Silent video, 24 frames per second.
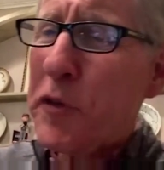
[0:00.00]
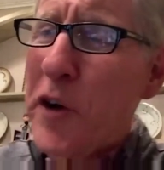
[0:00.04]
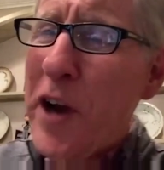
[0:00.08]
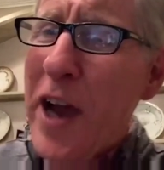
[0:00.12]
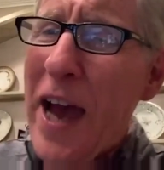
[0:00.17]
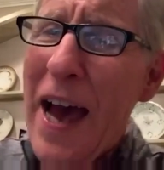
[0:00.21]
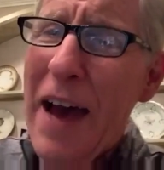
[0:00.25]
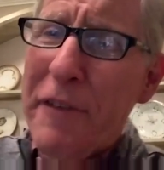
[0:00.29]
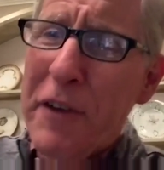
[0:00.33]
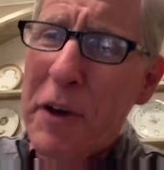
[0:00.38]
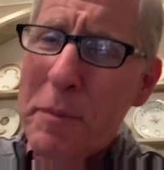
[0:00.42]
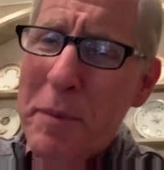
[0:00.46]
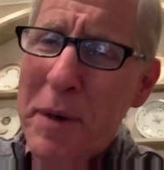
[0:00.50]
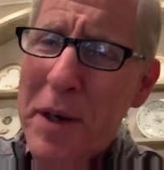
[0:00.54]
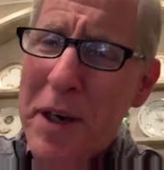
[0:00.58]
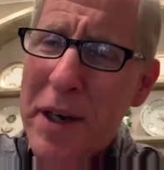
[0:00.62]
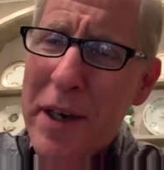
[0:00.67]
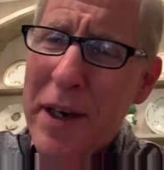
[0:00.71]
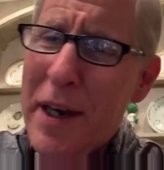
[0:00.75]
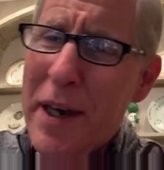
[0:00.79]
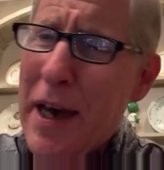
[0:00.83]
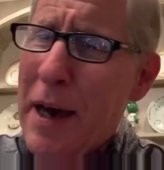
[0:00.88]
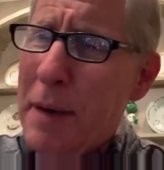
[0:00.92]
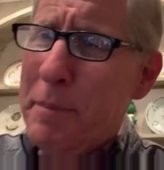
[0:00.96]
for having
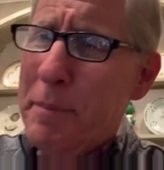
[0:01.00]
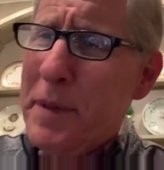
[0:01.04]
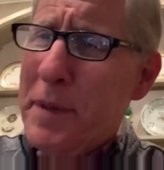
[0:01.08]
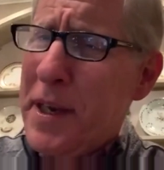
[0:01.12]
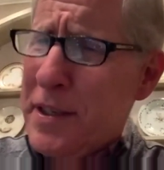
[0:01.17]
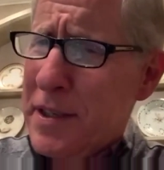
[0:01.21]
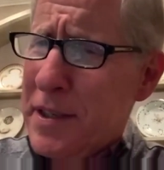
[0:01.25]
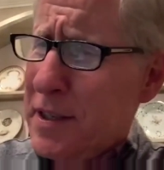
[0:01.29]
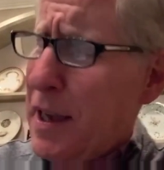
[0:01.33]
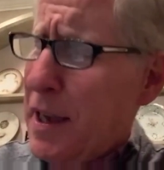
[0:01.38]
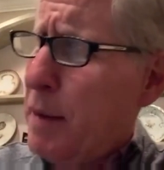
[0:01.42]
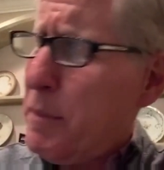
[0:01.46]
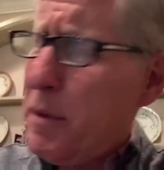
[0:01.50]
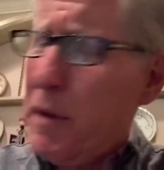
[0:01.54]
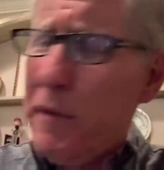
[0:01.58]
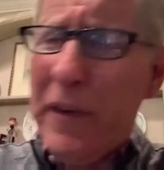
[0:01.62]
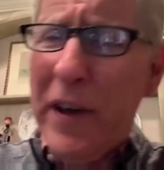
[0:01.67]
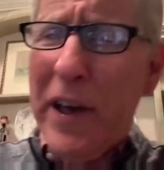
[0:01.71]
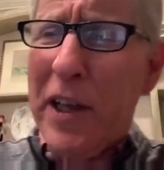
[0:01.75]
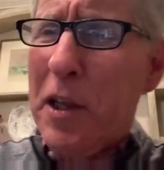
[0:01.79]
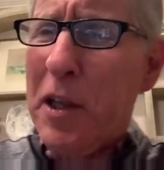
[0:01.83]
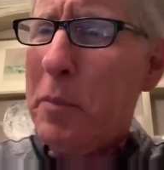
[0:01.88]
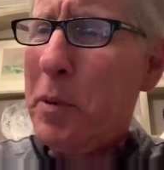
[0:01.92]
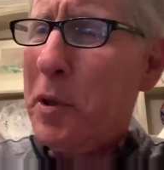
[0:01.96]
me. I'm
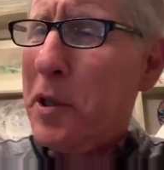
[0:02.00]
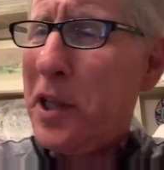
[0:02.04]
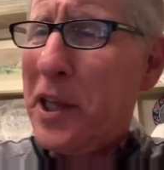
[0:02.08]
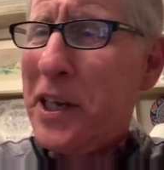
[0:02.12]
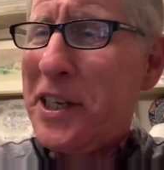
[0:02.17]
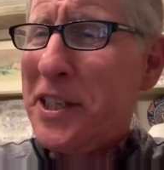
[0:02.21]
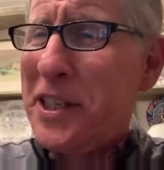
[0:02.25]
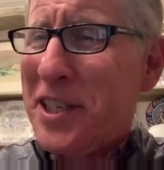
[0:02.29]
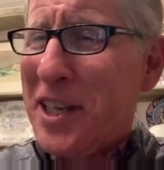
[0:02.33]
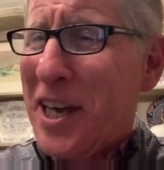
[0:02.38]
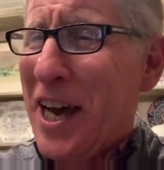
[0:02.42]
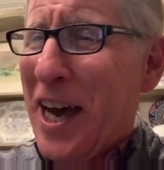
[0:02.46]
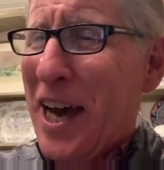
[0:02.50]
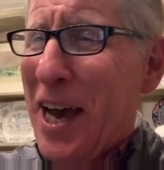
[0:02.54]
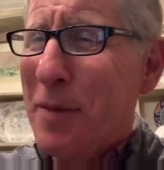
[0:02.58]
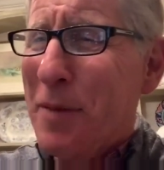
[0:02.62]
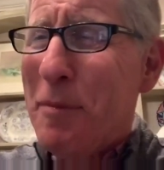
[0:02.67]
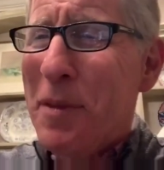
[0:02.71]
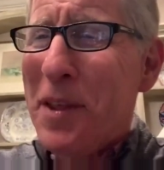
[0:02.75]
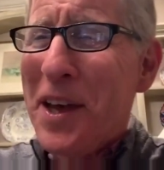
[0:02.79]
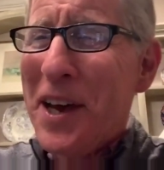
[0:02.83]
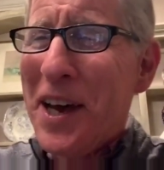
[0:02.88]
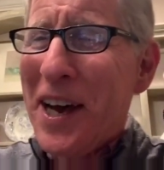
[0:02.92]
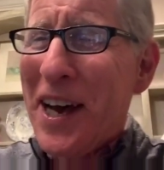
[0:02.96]
available
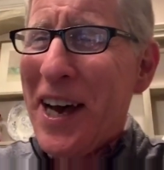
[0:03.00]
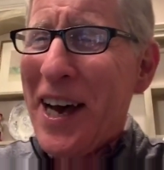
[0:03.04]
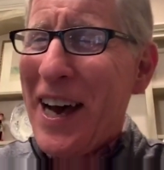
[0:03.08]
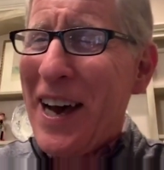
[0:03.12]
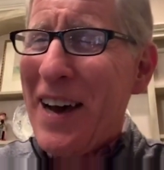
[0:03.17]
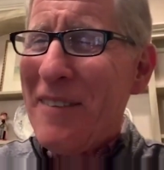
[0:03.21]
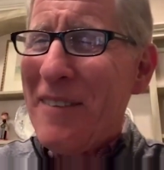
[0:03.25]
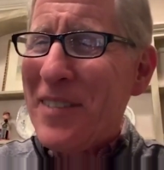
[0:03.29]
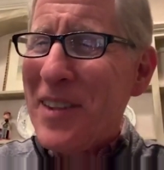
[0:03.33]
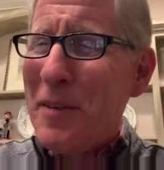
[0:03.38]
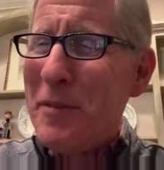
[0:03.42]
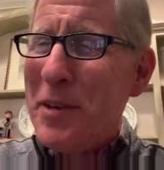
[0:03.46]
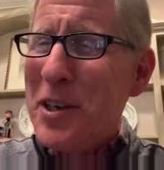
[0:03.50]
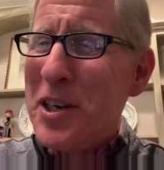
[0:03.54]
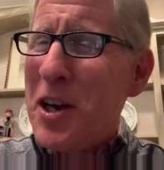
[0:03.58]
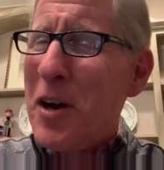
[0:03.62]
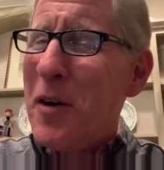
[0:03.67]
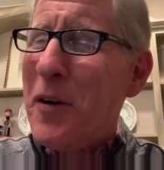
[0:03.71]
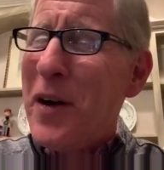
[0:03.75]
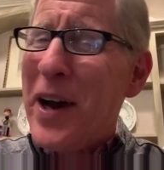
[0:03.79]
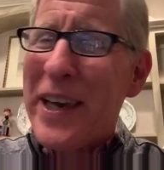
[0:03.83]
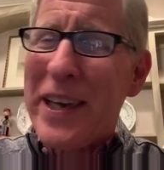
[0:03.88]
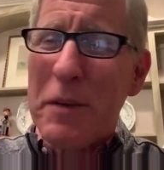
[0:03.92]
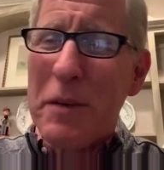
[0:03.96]
anytime. Let me
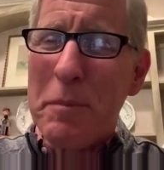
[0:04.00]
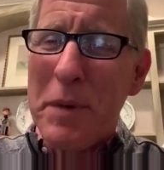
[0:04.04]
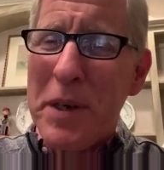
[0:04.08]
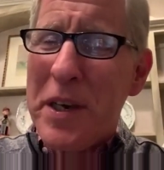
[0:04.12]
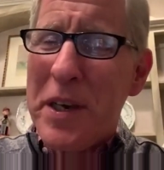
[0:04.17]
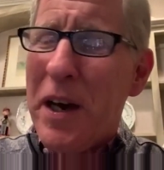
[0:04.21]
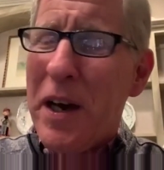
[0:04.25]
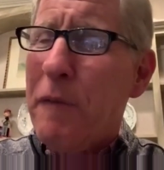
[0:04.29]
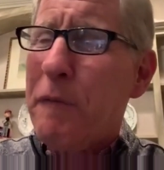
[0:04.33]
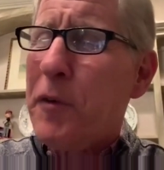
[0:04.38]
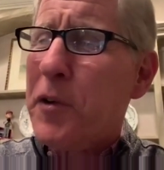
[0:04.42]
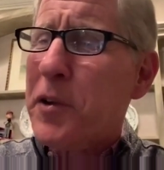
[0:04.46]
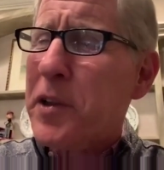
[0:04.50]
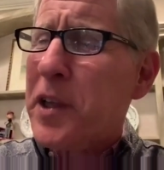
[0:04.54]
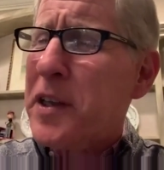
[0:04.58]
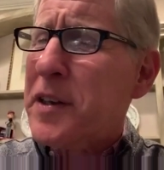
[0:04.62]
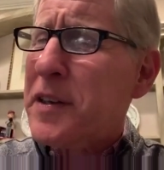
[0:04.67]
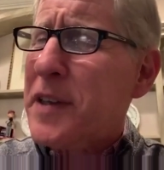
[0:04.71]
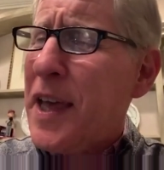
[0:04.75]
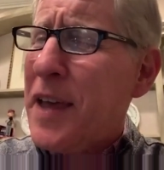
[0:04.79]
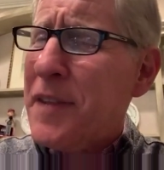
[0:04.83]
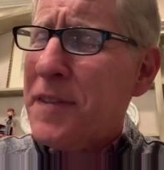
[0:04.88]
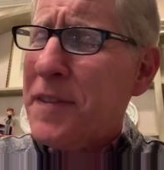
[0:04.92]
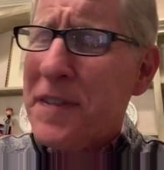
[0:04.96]
know I can be helpful.
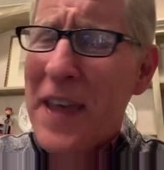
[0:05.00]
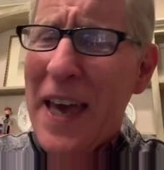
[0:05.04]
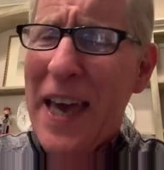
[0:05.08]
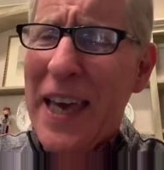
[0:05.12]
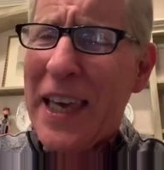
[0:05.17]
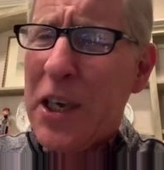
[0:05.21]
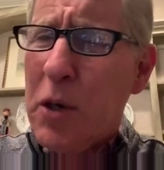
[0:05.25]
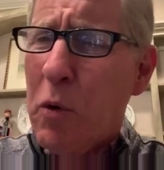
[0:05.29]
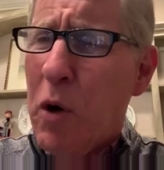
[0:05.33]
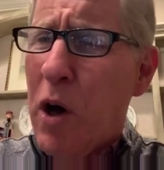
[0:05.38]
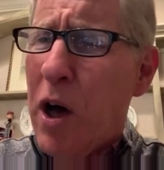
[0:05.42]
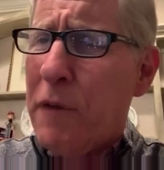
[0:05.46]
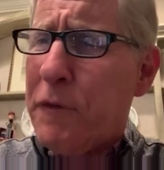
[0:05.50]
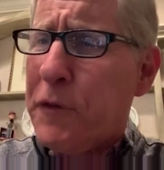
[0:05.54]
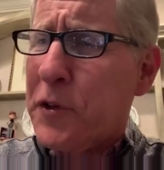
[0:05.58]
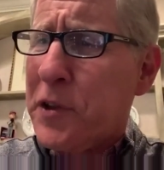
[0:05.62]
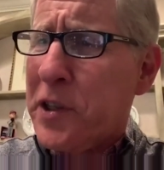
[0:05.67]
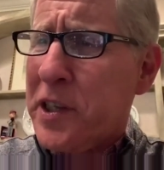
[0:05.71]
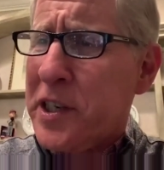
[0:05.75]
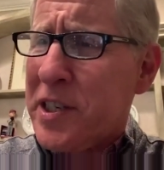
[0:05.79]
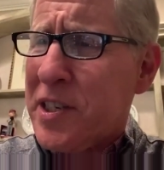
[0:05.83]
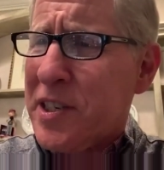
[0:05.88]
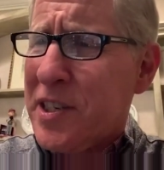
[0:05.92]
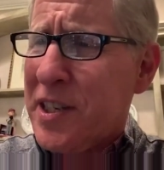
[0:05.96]
And thank you all for
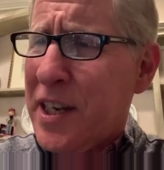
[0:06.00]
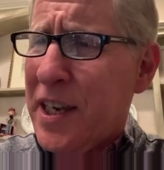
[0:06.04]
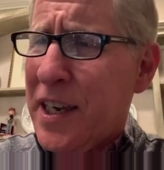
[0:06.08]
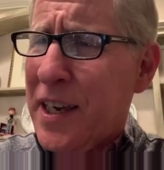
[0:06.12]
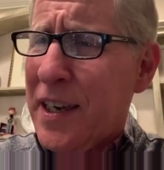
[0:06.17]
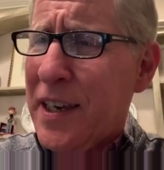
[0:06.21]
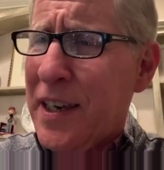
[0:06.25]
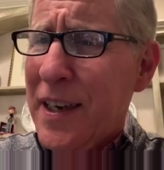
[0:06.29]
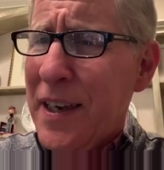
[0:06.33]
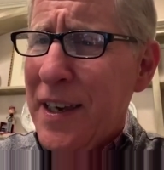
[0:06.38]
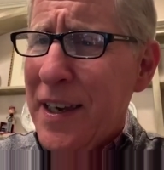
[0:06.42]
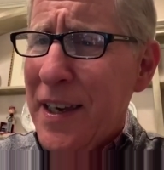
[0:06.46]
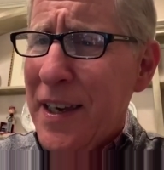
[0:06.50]
listening.